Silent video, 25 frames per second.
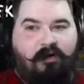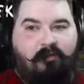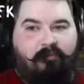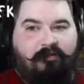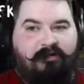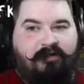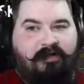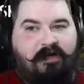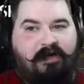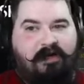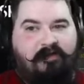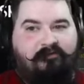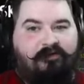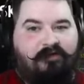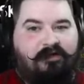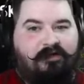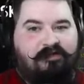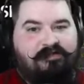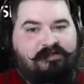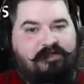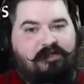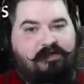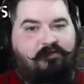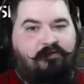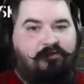but then after
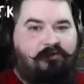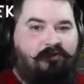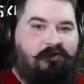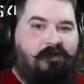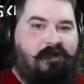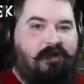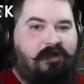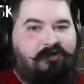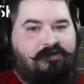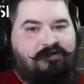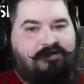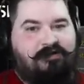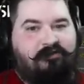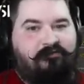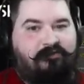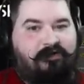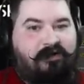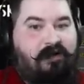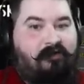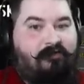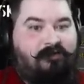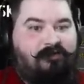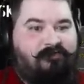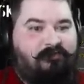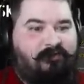that slow, you get yourself a
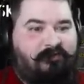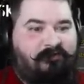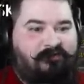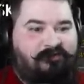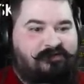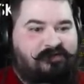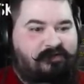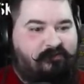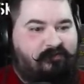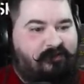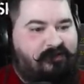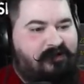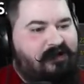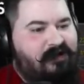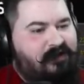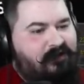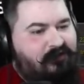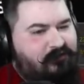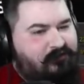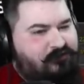damage buff for something.